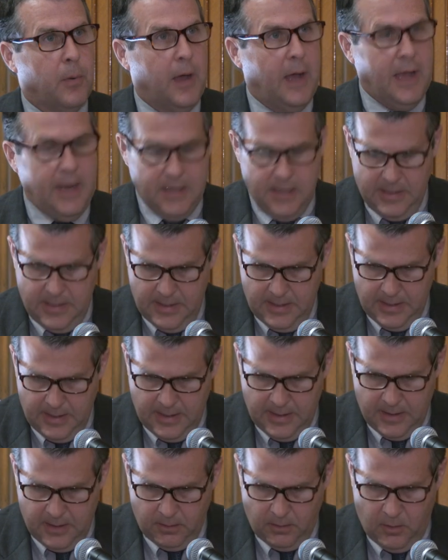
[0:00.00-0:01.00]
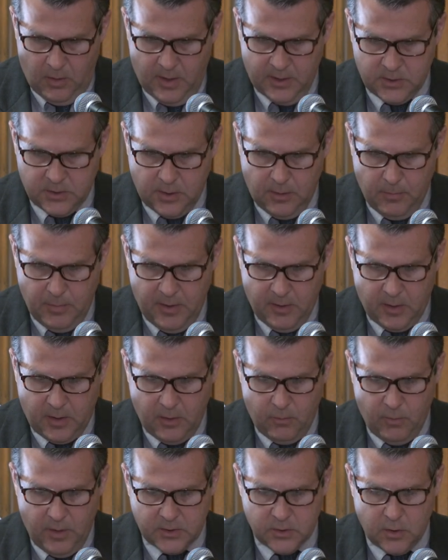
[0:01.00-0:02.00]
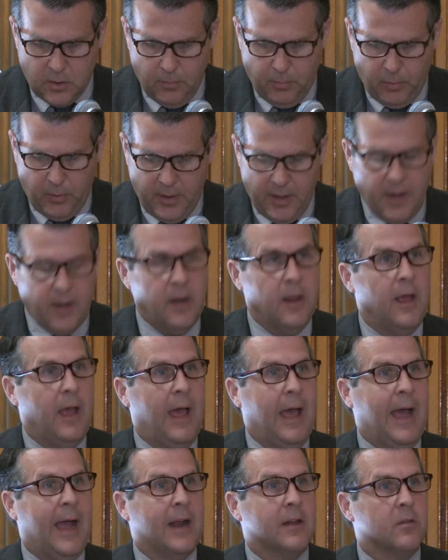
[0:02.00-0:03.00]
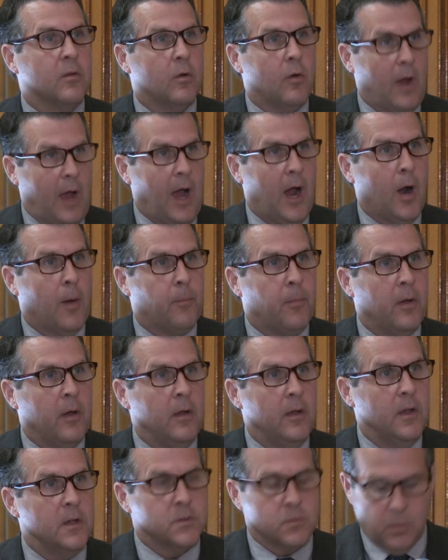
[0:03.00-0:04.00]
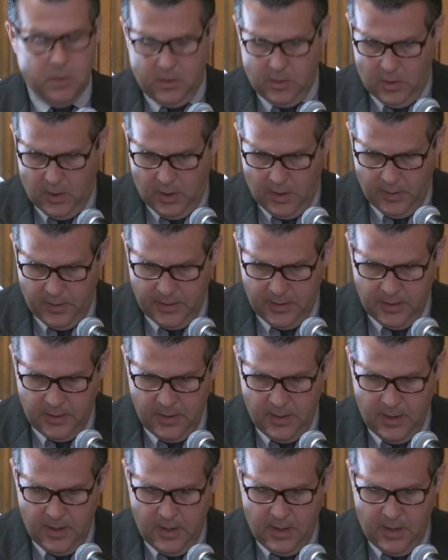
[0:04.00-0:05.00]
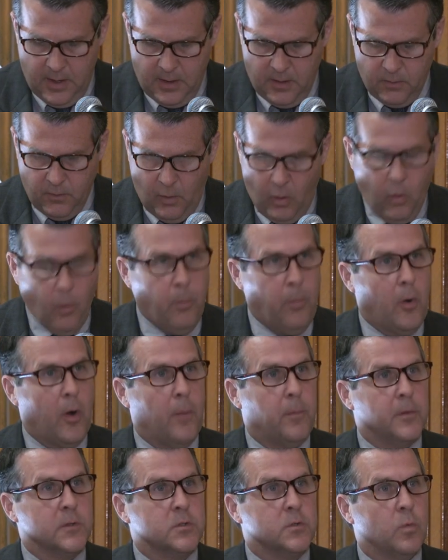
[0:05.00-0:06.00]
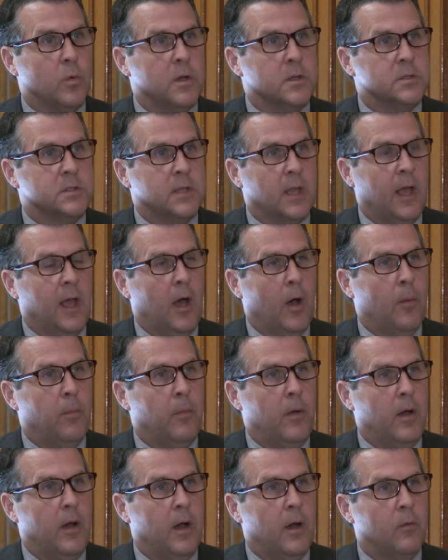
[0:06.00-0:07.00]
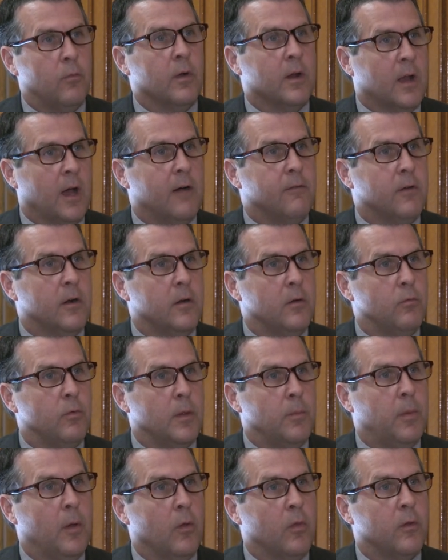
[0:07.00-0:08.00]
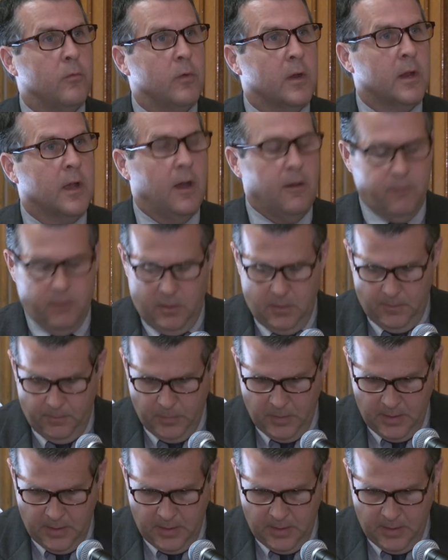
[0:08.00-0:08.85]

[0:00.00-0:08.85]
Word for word: Biden uh, launched the American Rescue Plan Act, or ARPA as we call it, and the whole purpose was to help uh, recover, rebuild, and recover.